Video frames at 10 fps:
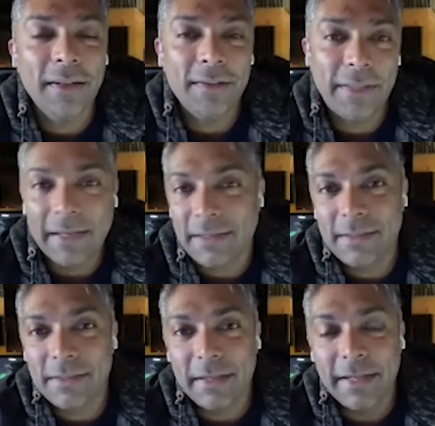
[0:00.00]
That
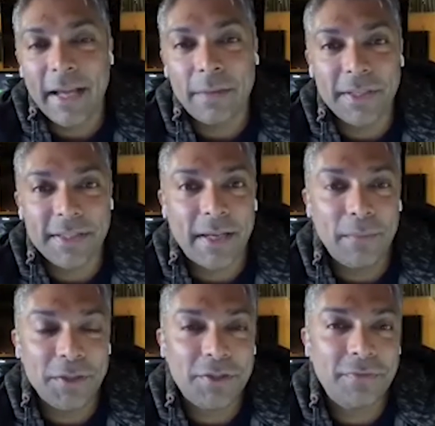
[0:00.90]
certainly can be
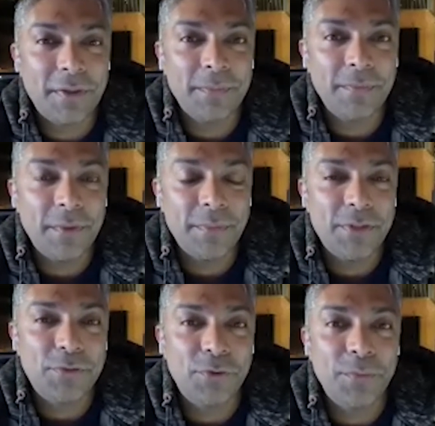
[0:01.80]
established from
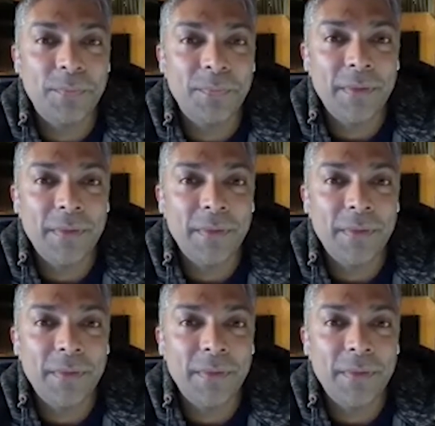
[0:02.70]
this room.